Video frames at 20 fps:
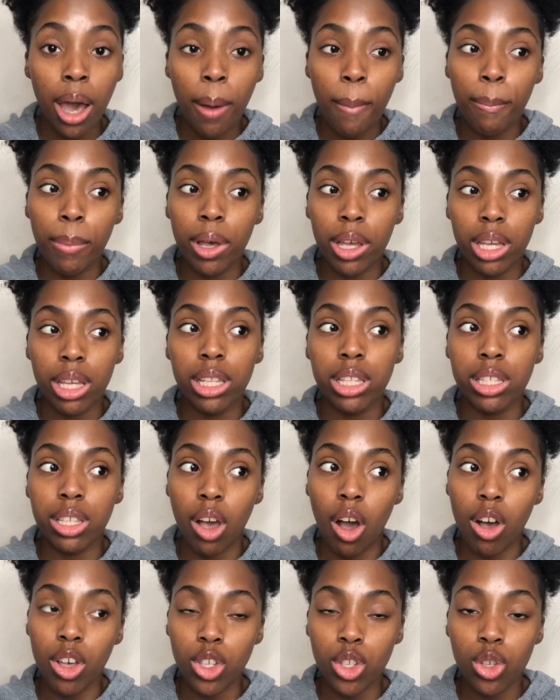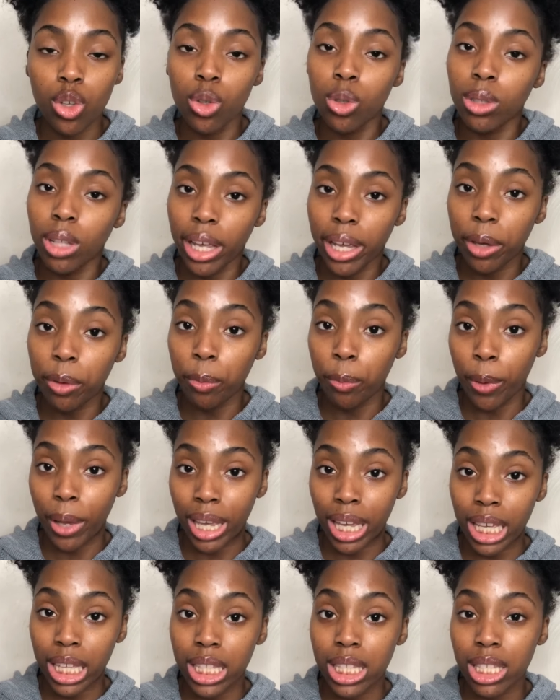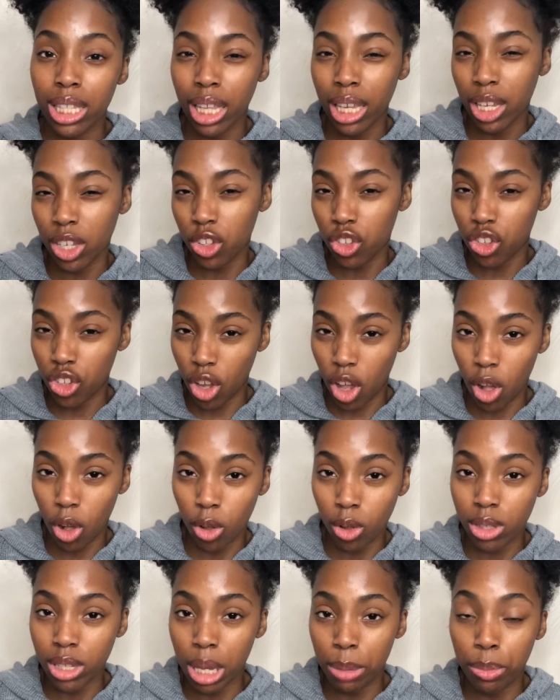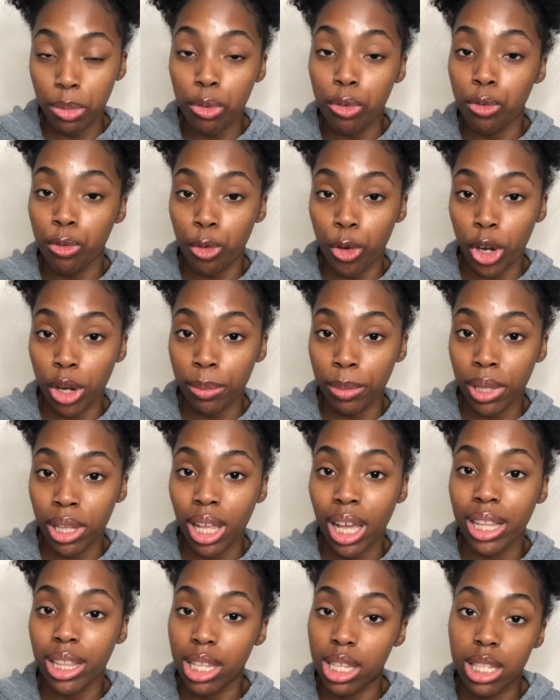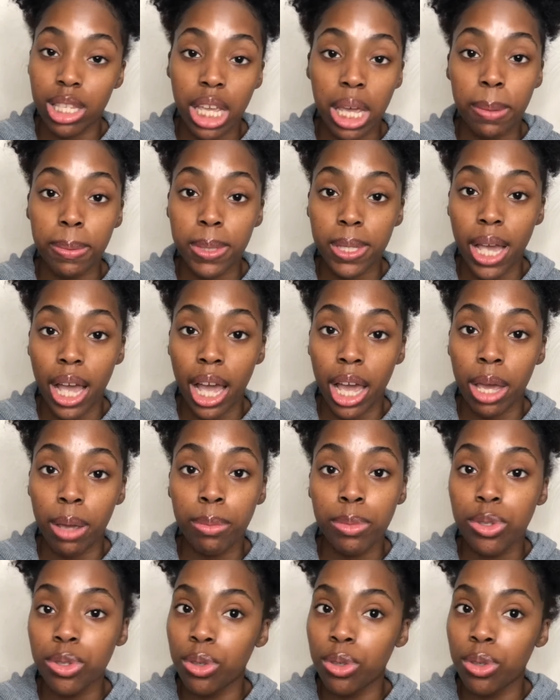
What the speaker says: but it's also lightweight, like a gel type of formula at the same time,